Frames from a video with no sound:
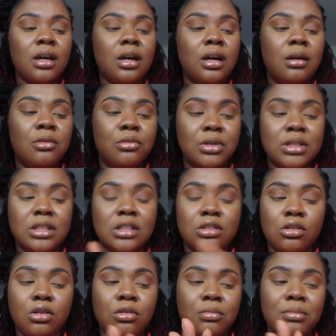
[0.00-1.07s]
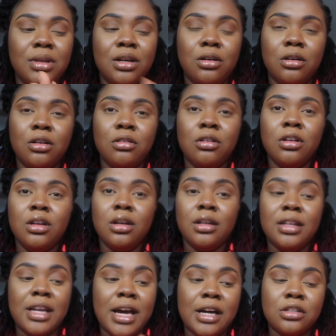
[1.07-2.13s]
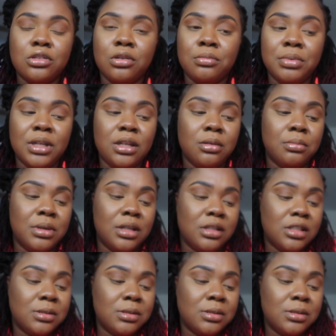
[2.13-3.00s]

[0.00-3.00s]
uh, which is oatmeal natural peanut butter.